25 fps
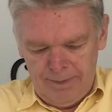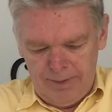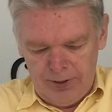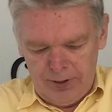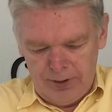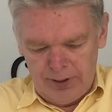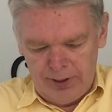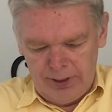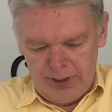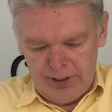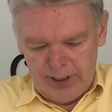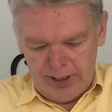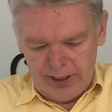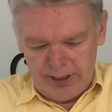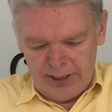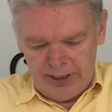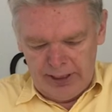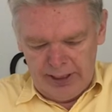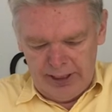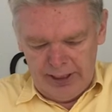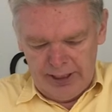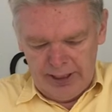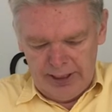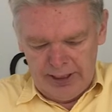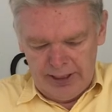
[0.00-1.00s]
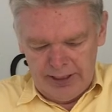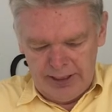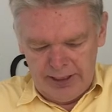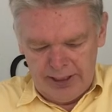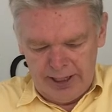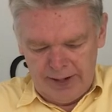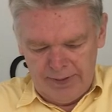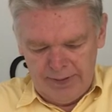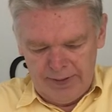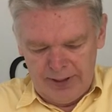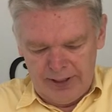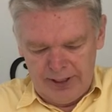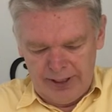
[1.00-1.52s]
verse 16 and
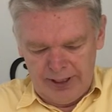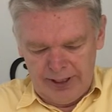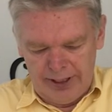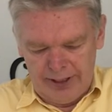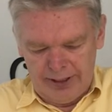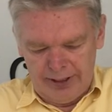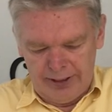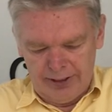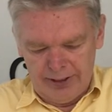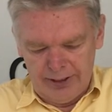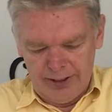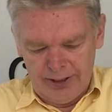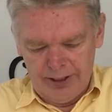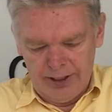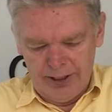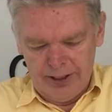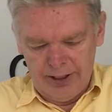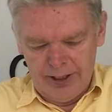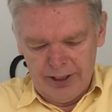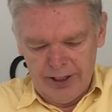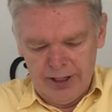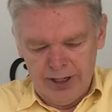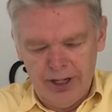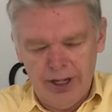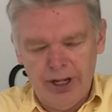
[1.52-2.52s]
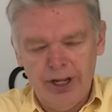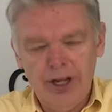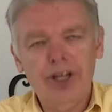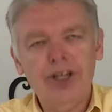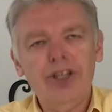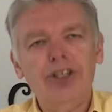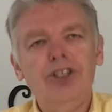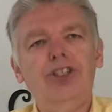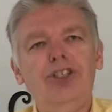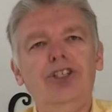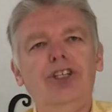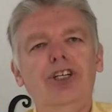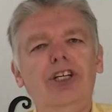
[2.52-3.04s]
17.
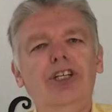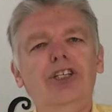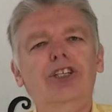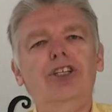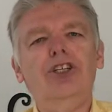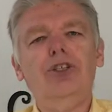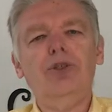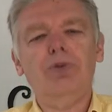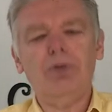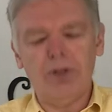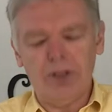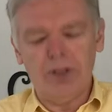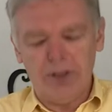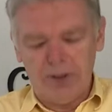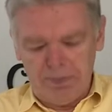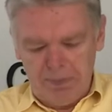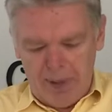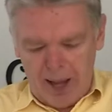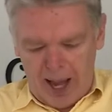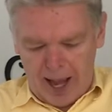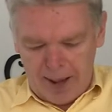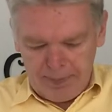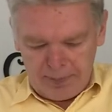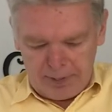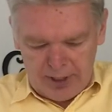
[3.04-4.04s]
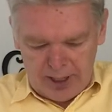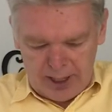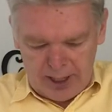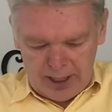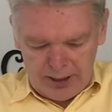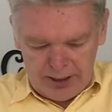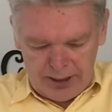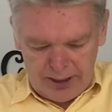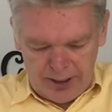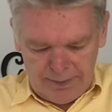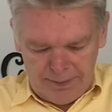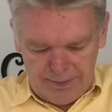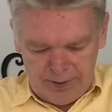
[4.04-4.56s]
Jesus was
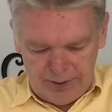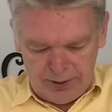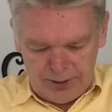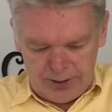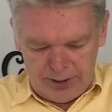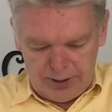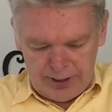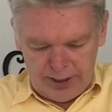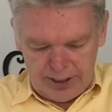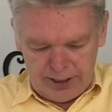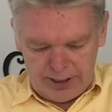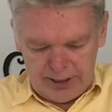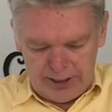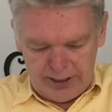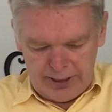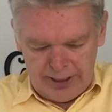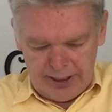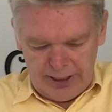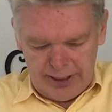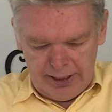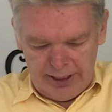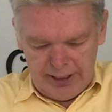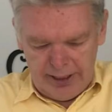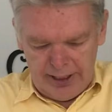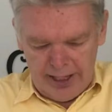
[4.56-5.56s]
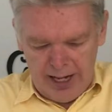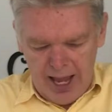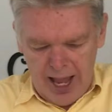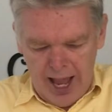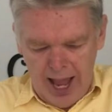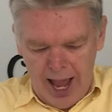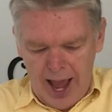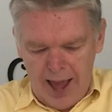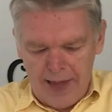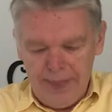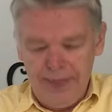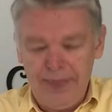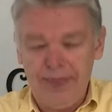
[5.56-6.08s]
baptized in verse 16,
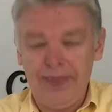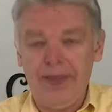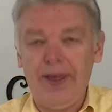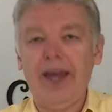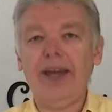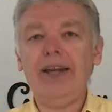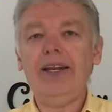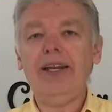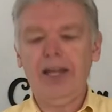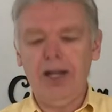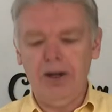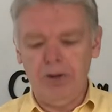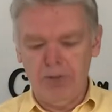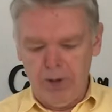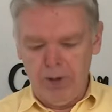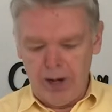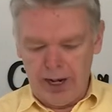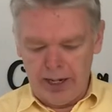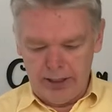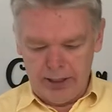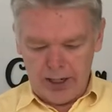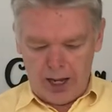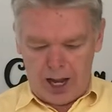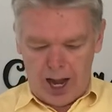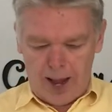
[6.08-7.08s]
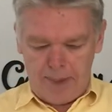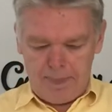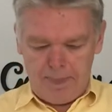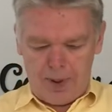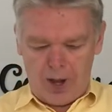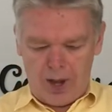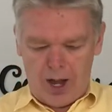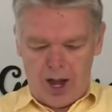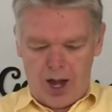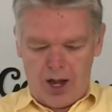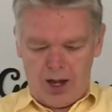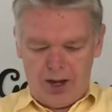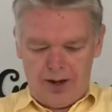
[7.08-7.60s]
and then he went
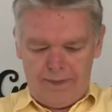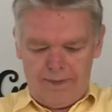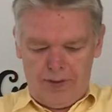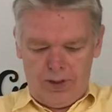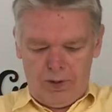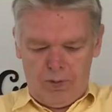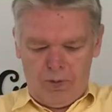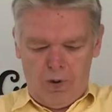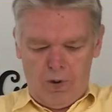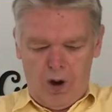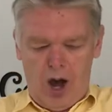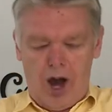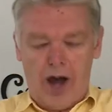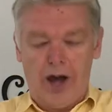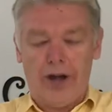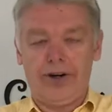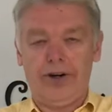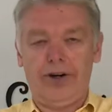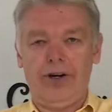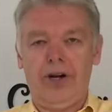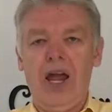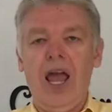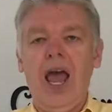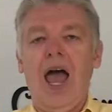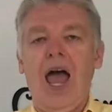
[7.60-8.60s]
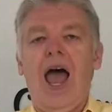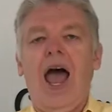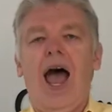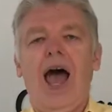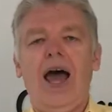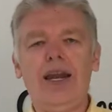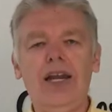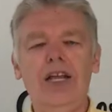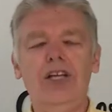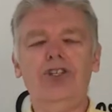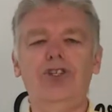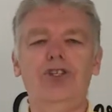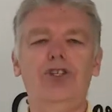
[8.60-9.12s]
up out of the water. And
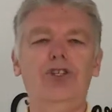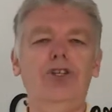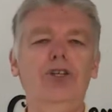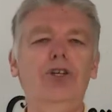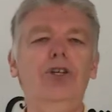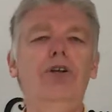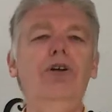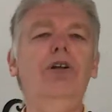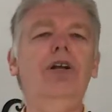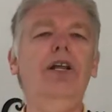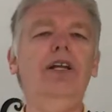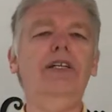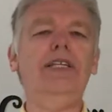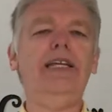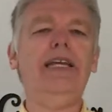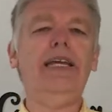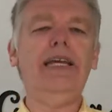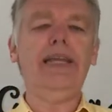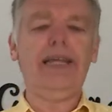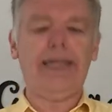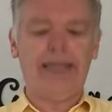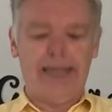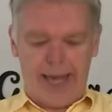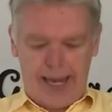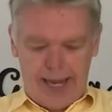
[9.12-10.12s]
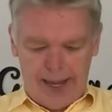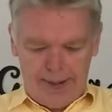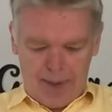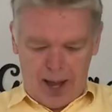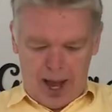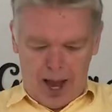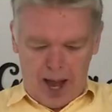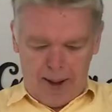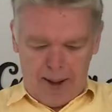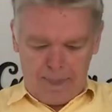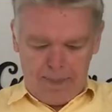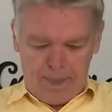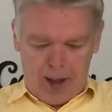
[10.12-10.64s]
as soon as he came
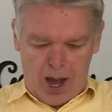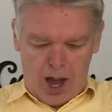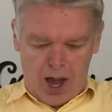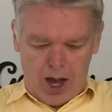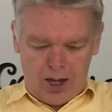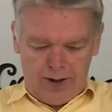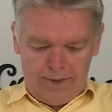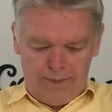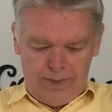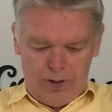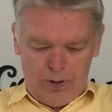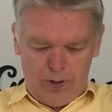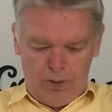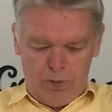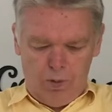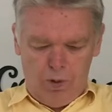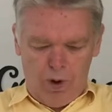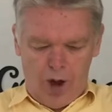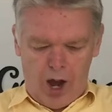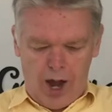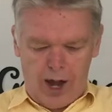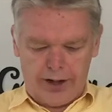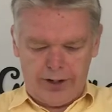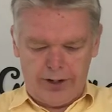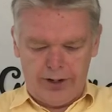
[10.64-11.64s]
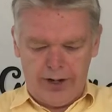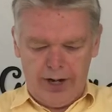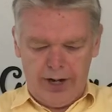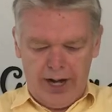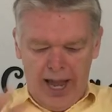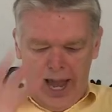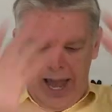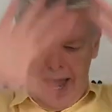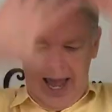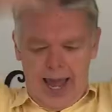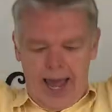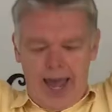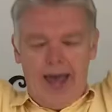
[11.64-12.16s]
up out of the water,
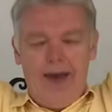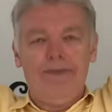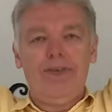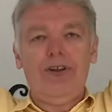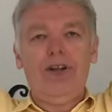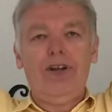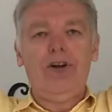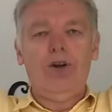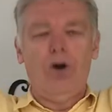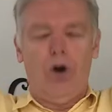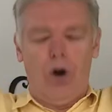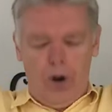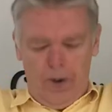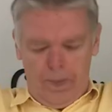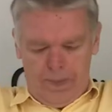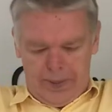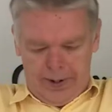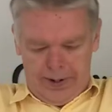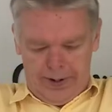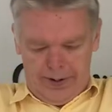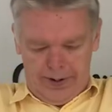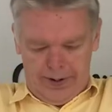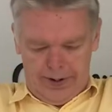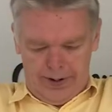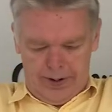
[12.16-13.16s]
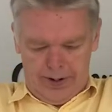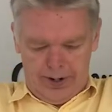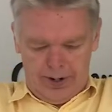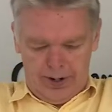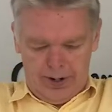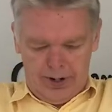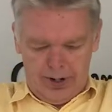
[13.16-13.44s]
heaven opened.